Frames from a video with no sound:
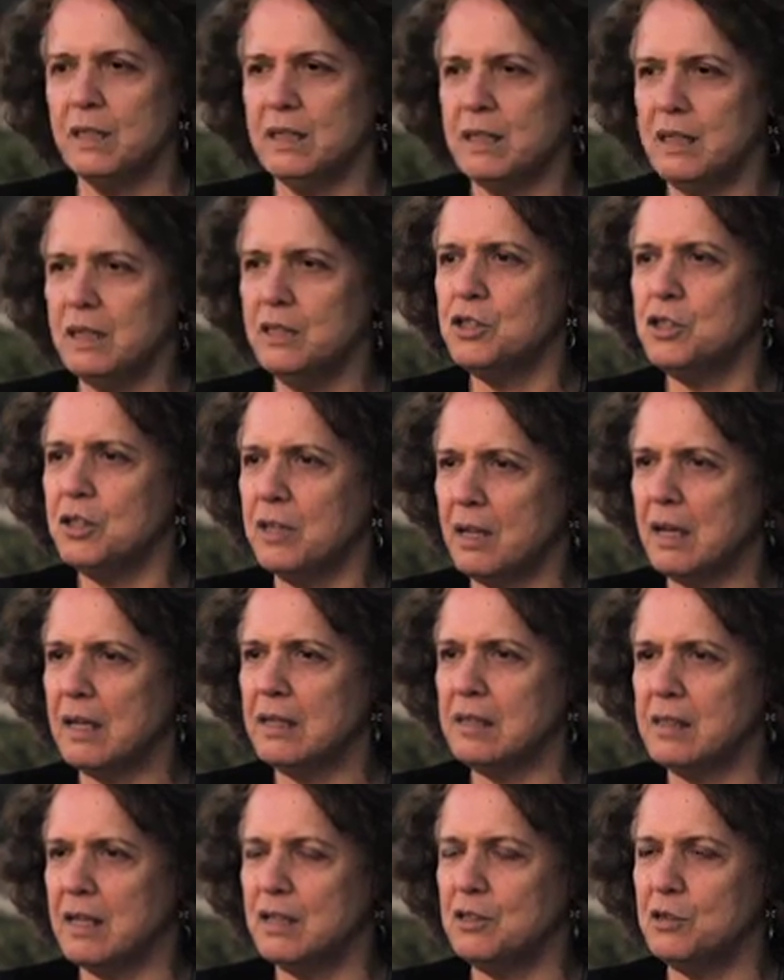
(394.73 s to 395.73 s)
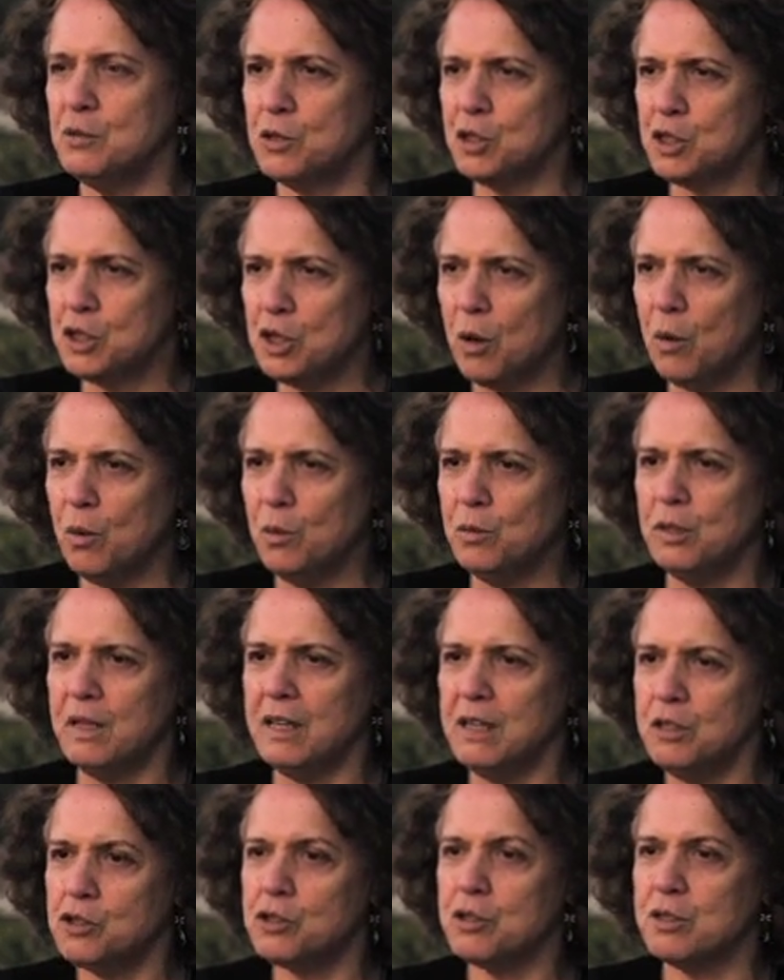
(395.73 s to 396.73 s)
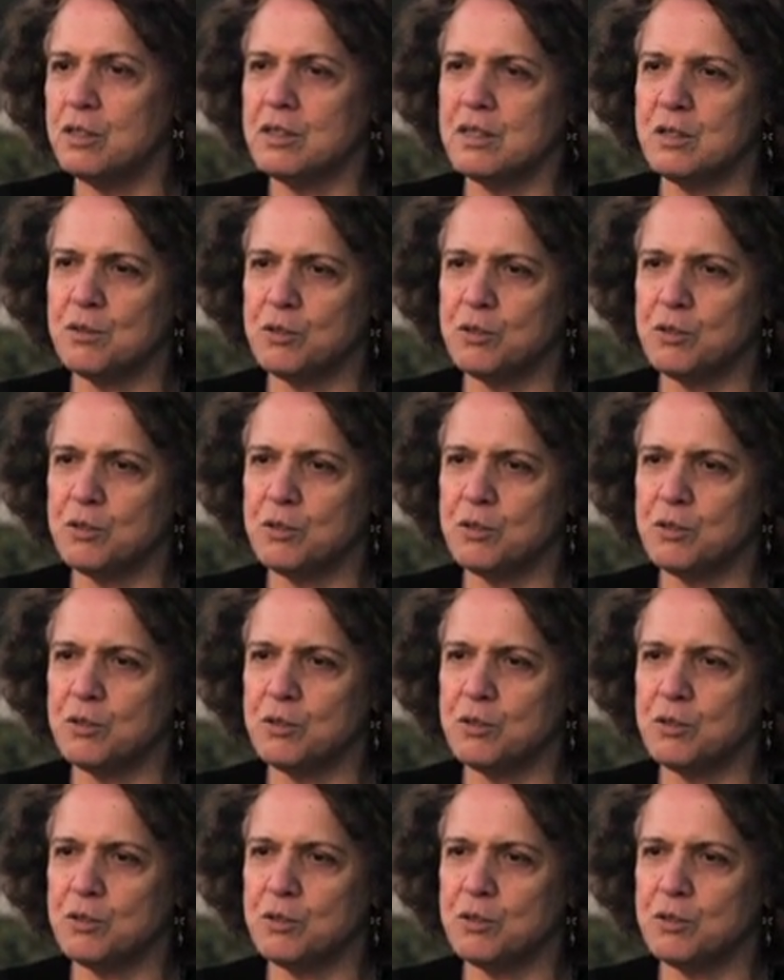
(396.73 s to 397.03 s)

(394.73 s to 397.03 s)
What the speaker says: teach that and to show teachers,